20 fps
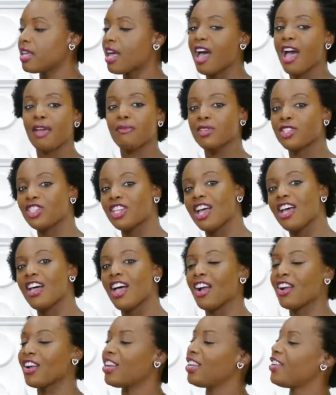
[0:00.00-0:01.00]
Hi, Michelle.
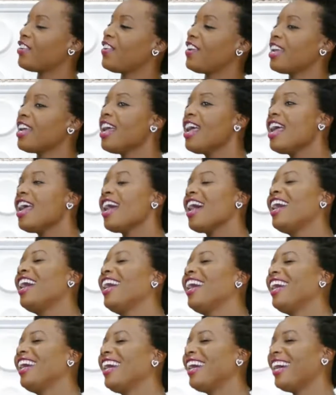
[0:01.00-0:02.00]
How are you doing?
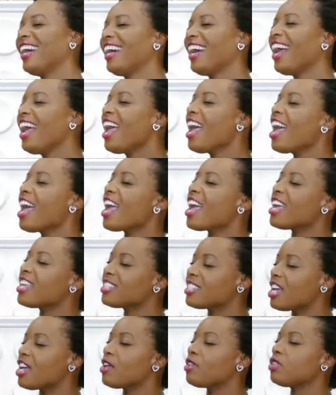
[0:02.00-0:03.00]

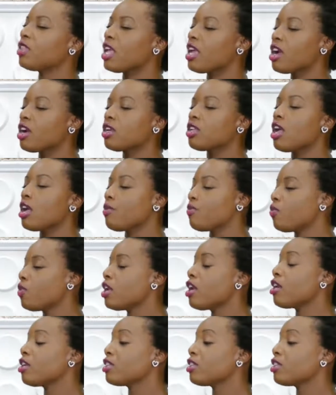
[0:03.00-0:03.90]
And we